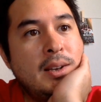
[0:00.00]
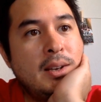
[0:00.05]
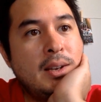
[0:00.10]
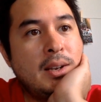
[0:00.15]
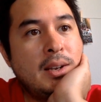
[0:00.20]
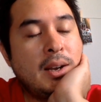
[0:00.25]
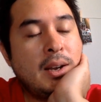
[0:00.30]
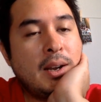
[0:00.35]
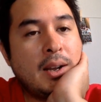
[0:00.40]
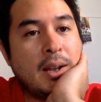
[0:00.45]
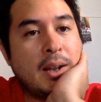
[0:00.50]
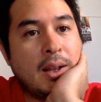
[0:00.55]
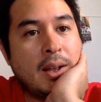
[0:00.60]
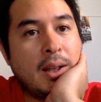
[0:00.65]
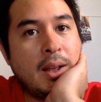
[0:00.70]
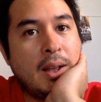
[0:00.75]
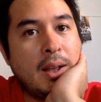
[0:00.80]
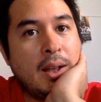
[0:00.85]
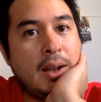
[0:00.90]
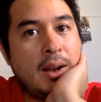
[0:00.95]

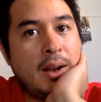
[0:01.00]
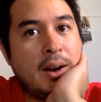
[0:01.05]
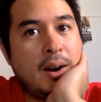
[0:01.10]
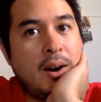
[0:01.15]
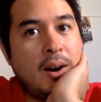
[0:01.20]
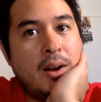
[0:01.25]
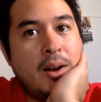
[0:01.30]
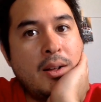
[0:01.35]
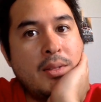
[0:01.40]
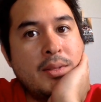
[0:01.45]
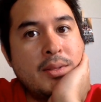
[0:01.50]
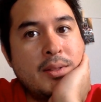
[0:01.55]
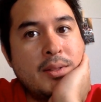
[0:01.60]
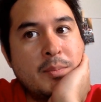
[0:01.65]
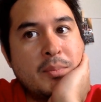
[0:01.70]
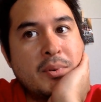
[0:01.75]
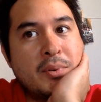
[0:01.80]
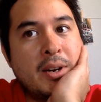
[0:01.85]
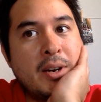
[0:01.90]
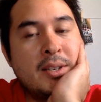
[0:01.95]
on the
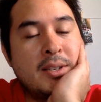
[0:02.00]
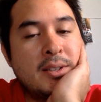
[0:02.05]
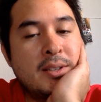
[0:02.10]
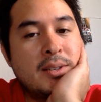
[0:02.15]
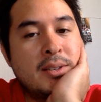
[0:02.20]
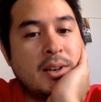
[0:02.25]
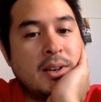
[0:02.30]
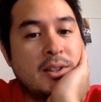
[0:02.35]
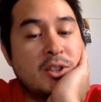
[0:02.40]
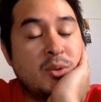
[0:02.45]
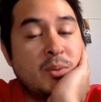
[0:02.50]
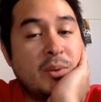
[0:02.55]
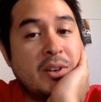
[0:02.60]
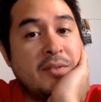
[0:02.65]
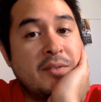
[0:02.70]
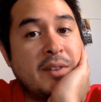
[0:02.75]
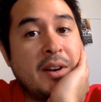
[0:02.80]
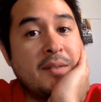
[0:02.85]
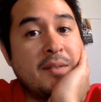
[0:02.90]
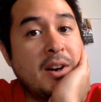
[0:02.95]
price, on the
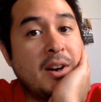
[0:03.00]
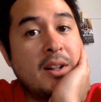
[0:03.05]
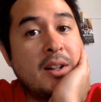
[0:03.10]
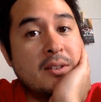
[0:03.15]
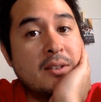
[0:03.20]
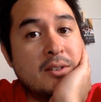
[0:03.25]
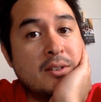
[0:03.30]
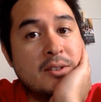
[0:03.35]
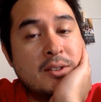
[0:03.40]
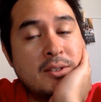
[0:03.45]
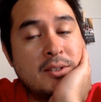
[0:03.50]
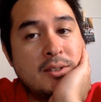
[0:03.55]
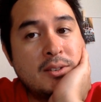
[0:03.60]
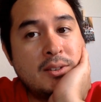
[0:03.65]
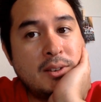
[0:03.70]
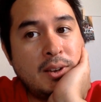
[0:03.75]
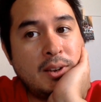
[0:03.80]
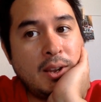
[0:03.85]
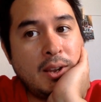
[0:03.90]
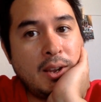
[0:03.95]
$25.
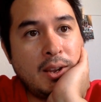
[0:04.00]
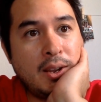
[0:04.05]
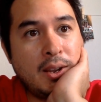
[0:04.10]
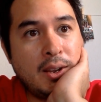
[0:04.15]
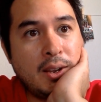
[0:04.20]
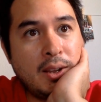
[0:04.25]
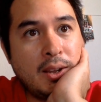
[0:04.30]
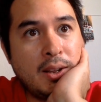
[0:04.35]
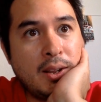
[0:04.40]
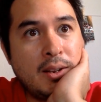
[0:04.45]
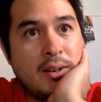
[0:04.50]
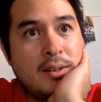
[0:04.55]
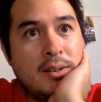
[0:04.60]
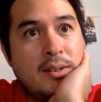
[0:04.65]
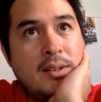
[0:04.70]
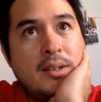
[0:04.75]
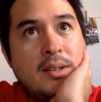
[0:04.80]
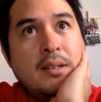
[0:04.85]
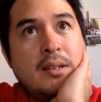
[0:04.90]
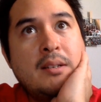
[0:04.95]
And
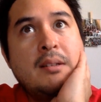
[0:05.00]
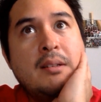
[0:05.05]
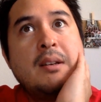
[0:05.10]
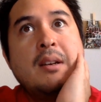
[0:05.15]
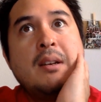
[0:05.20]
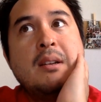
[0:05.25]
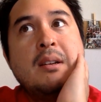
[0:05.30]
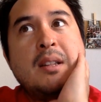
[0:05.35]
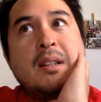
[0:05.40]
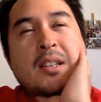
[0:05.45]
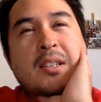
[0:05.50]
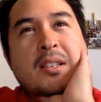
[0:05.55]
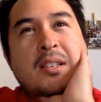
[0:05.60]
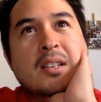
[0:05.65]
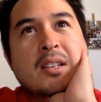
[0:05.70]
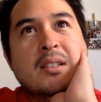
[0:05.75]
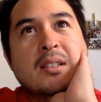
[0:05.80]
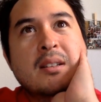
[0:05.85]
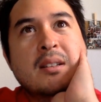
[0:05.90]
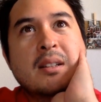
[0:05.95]
that's
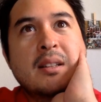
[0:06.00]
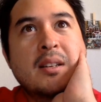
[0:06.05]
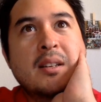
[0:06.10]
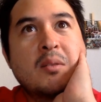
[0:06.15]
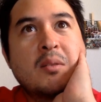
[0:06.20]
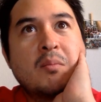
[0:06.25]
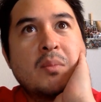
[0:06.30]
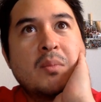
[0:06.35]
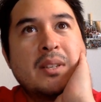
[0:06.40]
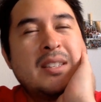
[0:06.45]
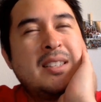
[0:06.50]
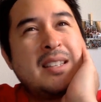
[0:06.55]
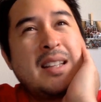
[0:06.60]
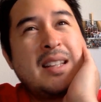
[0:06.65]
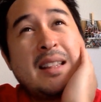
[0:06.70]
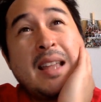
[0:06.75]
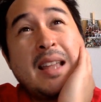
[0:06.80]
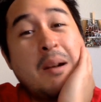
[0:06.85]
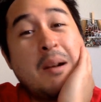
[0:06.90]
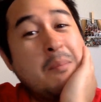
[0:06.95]
just a little more. It's not
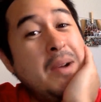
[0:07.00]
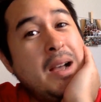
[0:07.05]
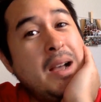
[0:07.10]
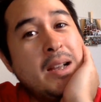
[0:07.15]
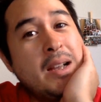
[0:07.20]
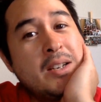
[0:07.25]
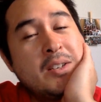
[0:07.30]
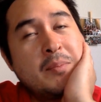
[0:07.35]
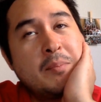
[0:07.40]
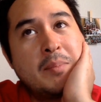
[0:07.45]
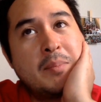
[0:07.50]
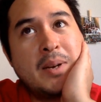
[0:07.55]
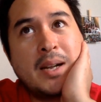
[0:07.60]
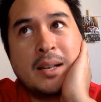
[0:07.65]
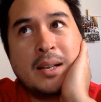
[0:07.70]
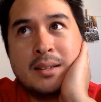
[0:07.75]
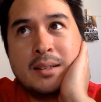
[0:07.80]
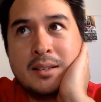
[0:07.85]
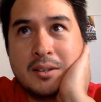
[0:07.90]
that much, but,